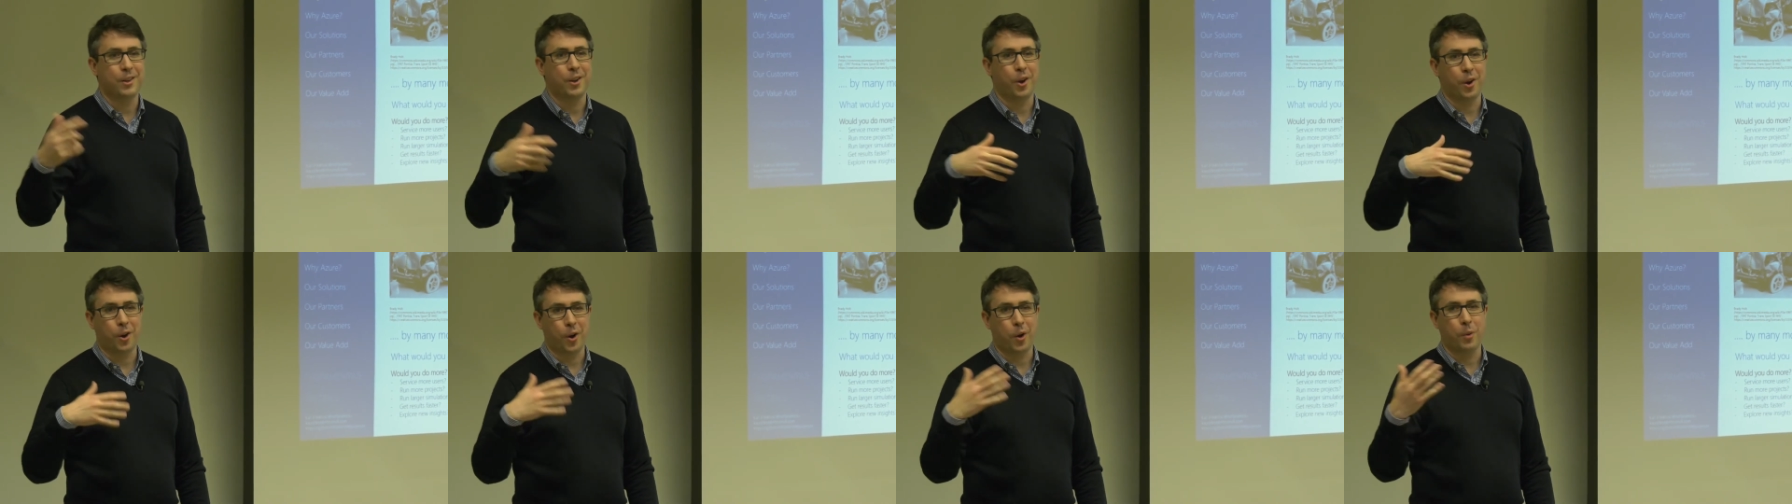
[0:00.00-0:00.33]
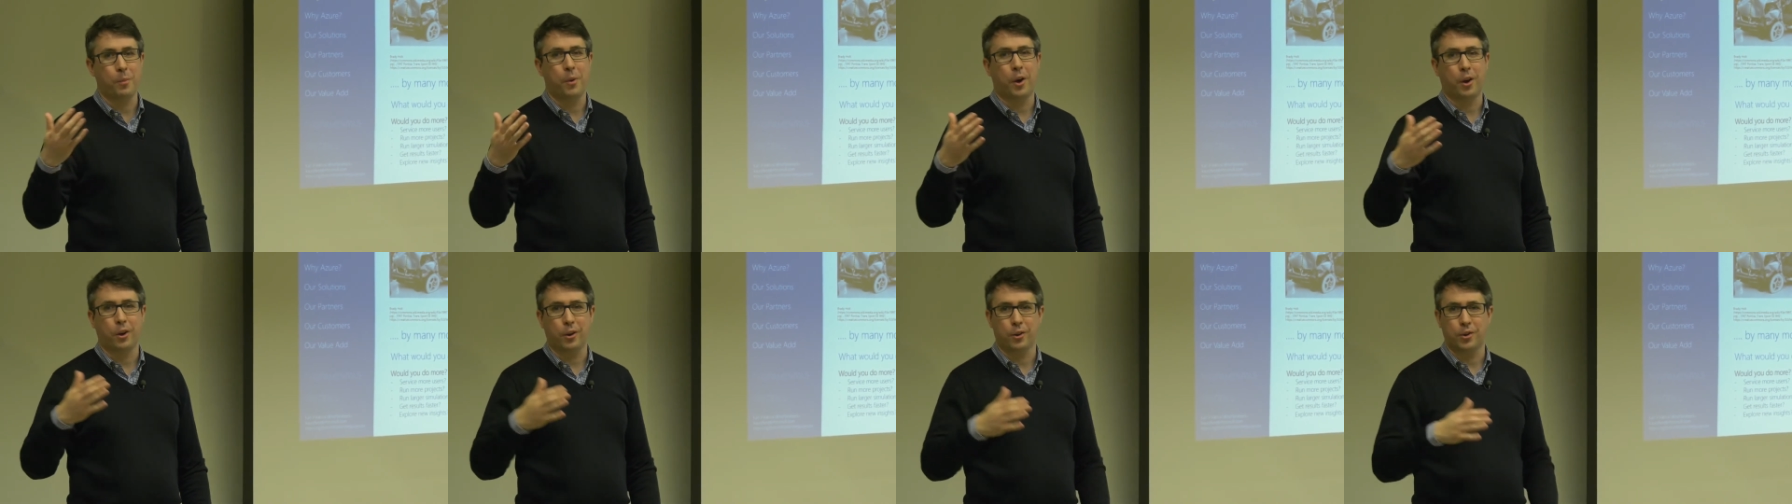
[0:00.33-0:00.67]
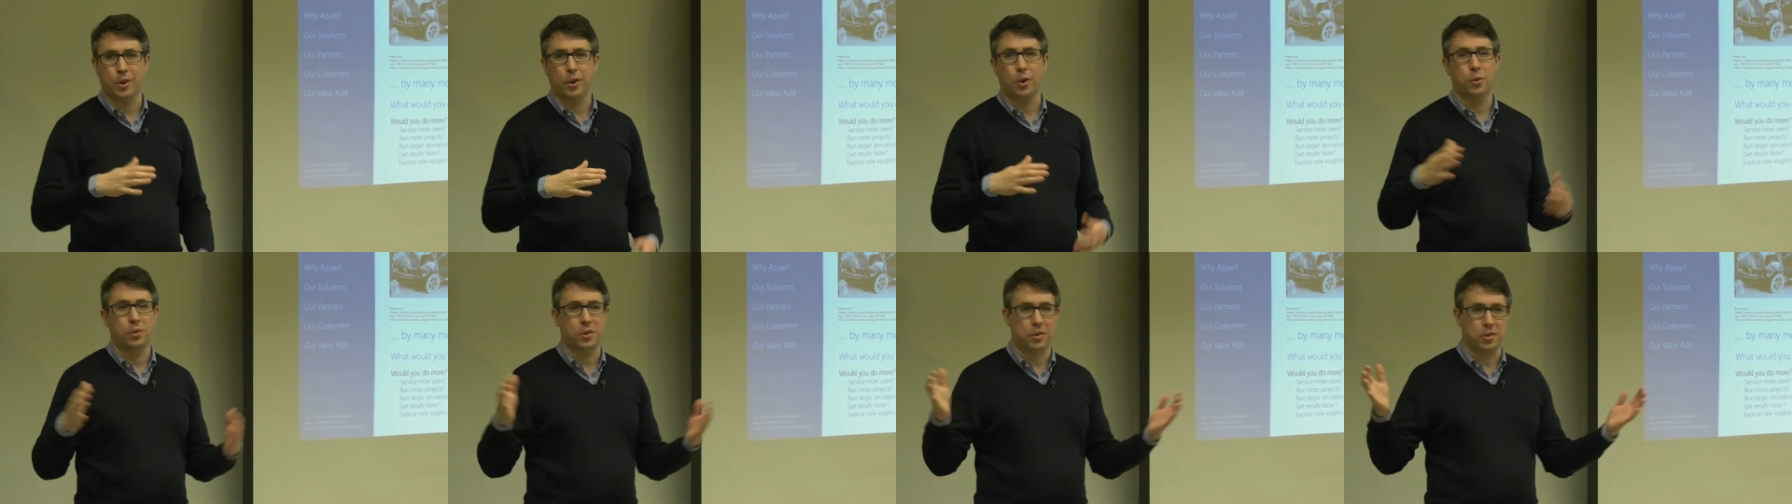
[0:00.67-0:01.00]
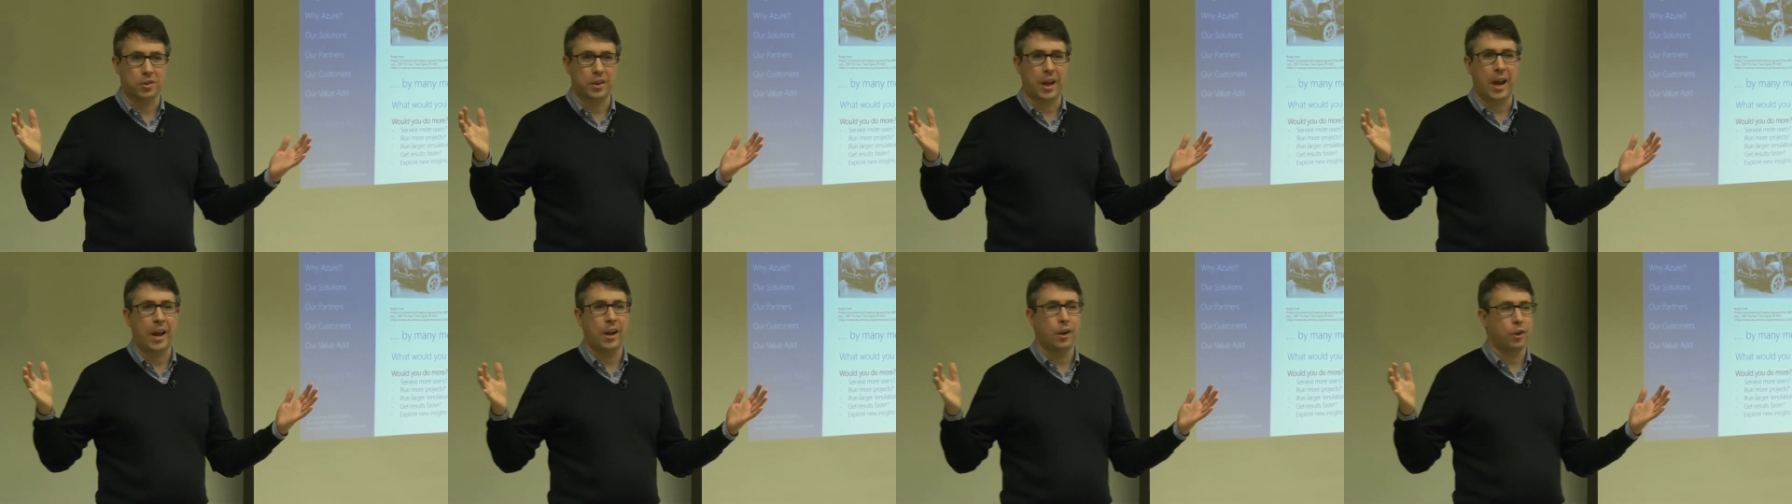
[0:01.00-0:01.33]
Not all models are going to
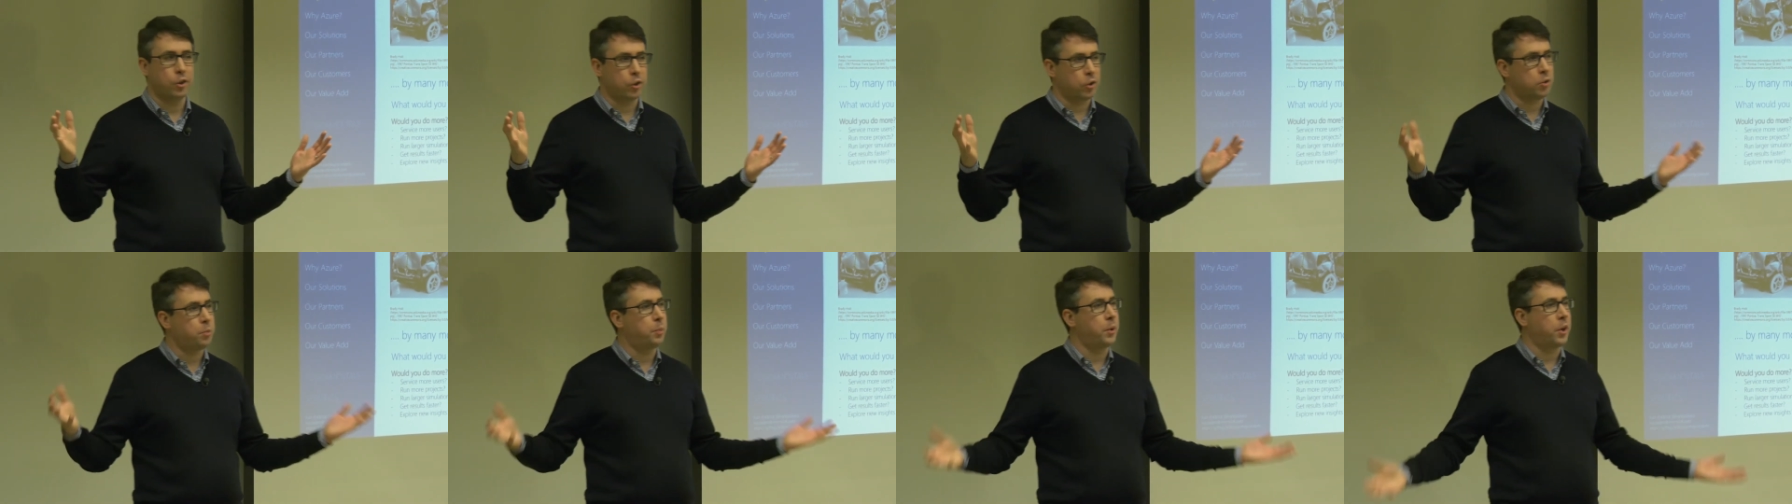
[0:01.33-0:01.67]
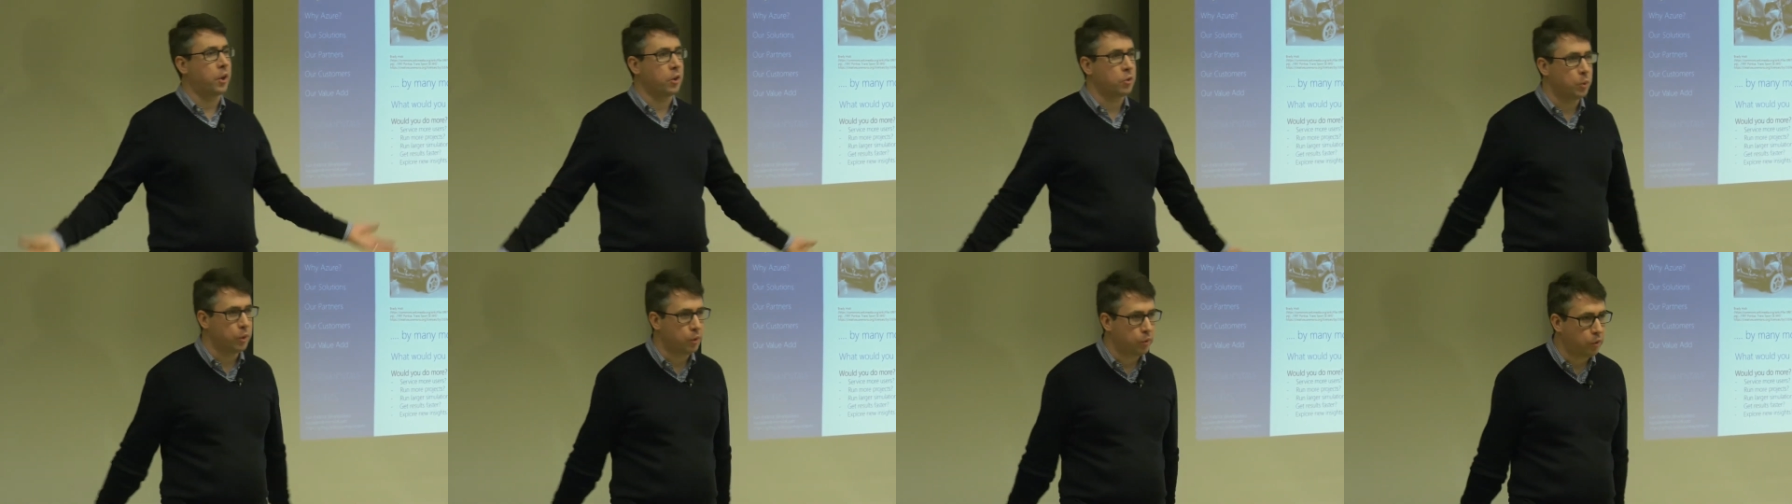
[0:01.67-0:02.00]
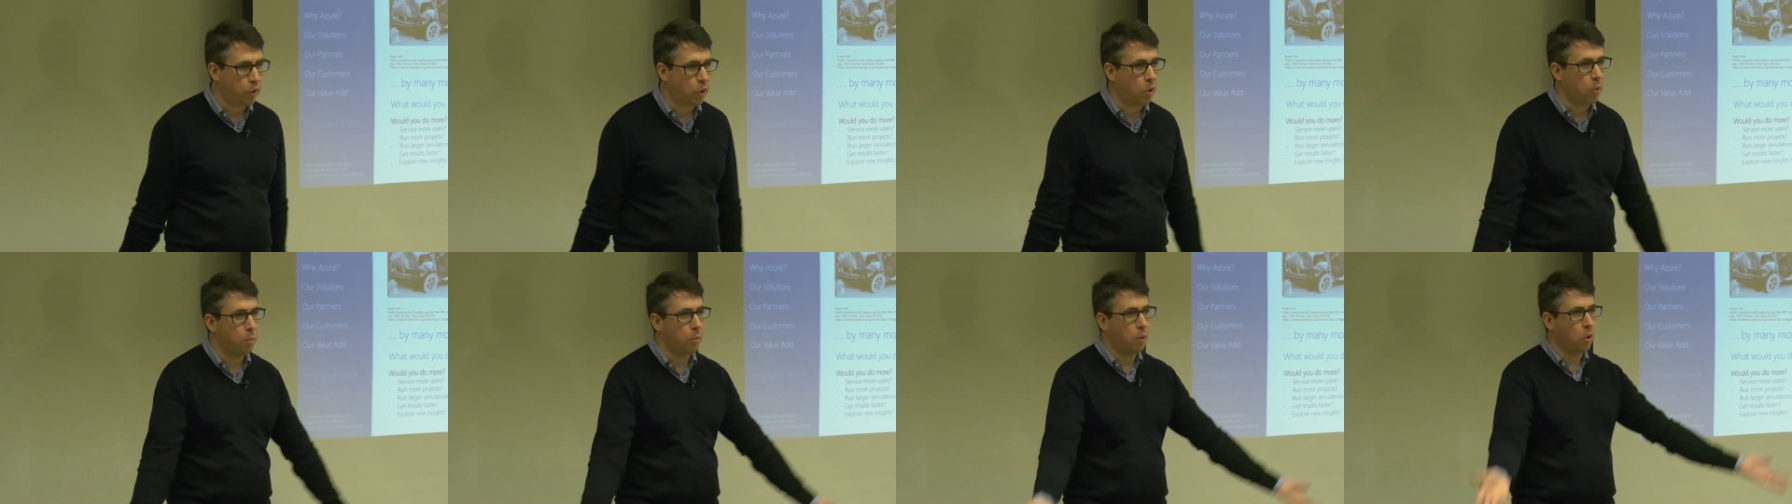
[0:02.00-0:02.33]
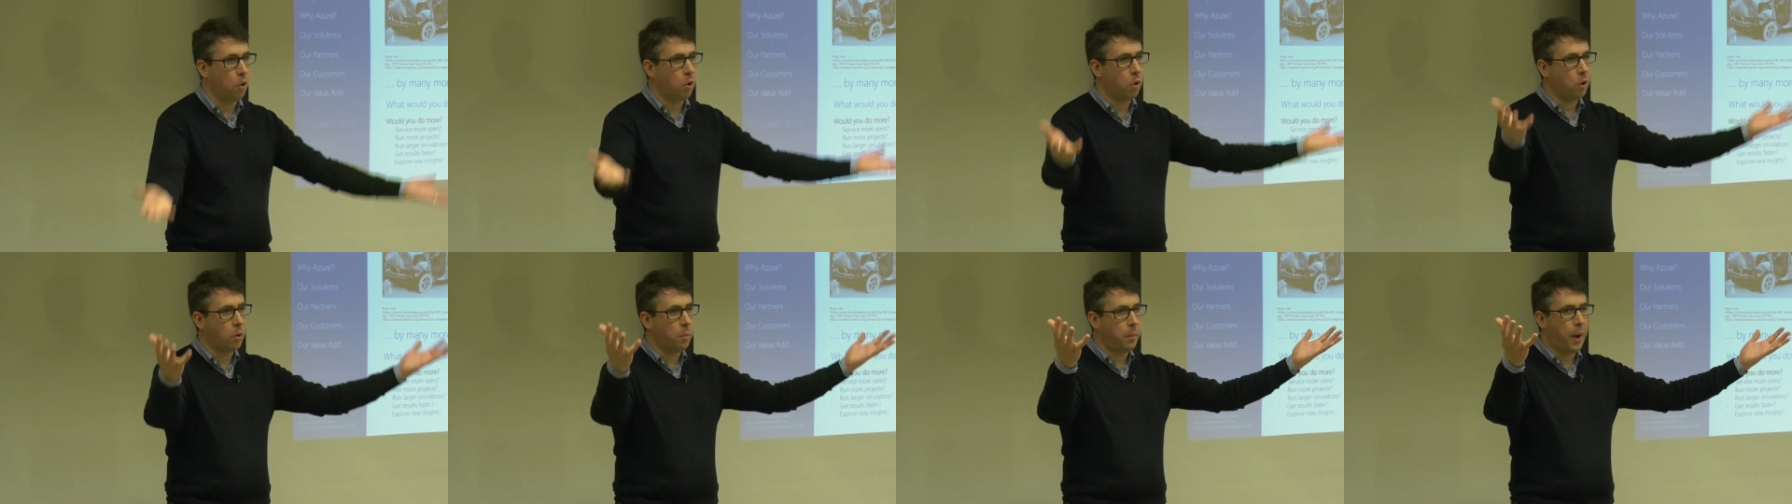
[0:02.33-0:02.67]
scale just because we throw
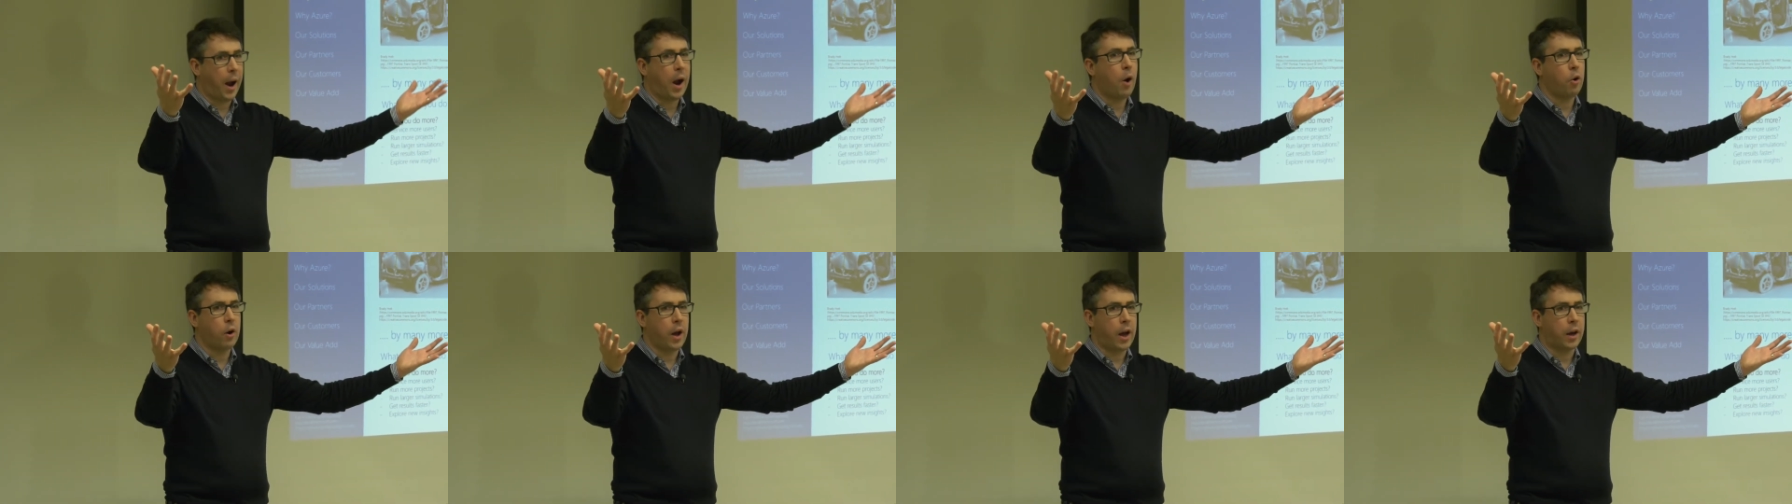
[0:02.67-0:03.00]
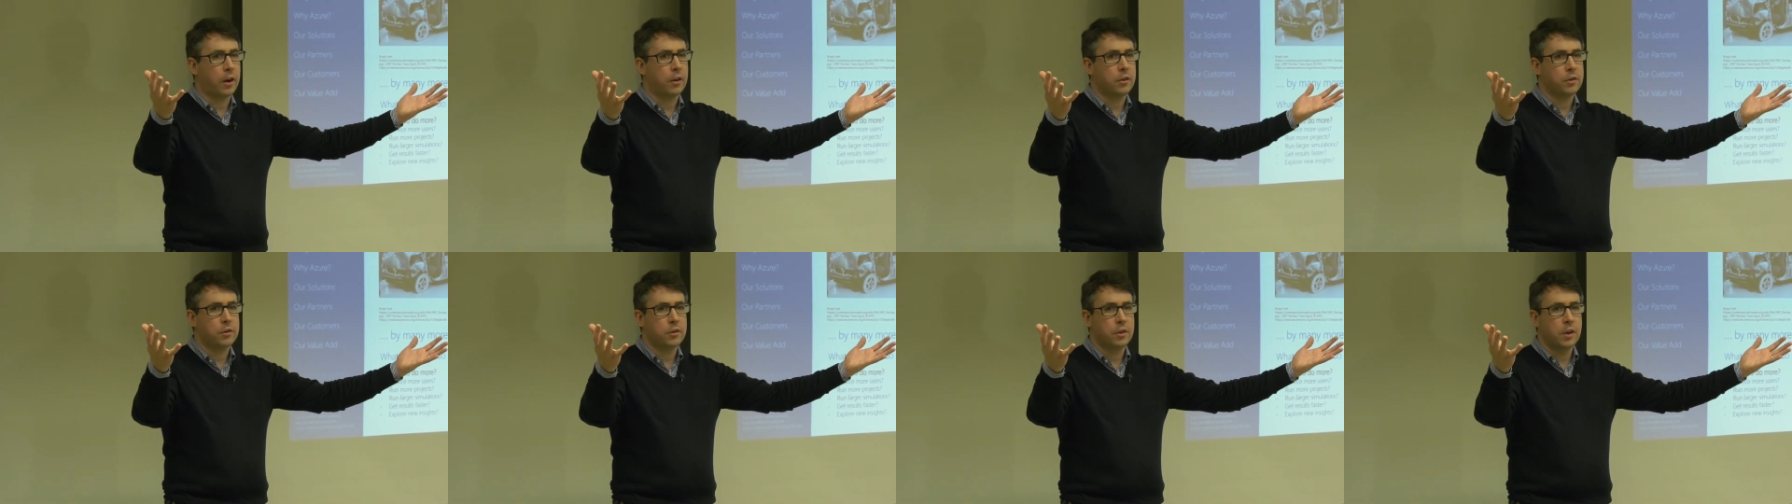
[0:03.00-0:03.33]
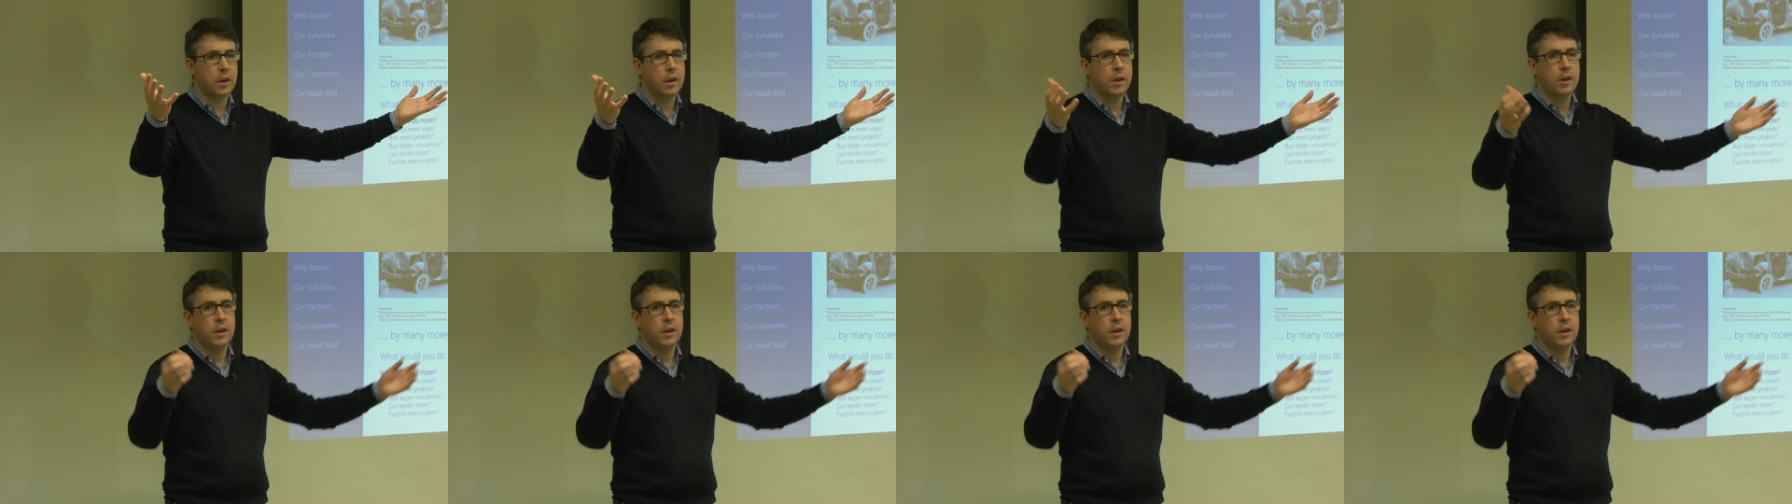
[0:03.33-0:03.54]
more power at it.